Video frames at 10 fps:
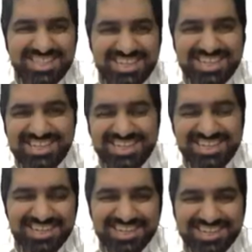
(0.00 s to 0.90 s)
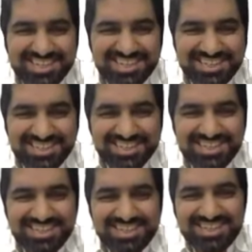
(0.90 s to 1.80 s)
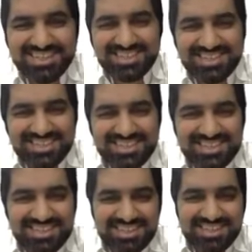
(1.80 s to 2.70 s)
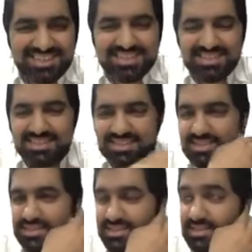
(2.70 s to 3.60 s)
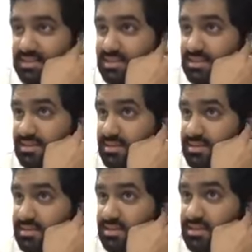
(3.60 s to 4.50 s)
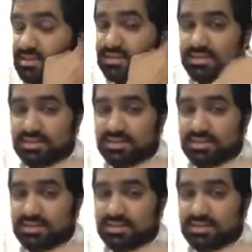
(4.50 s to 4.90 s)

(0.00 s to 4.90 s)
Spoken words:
(not speaking)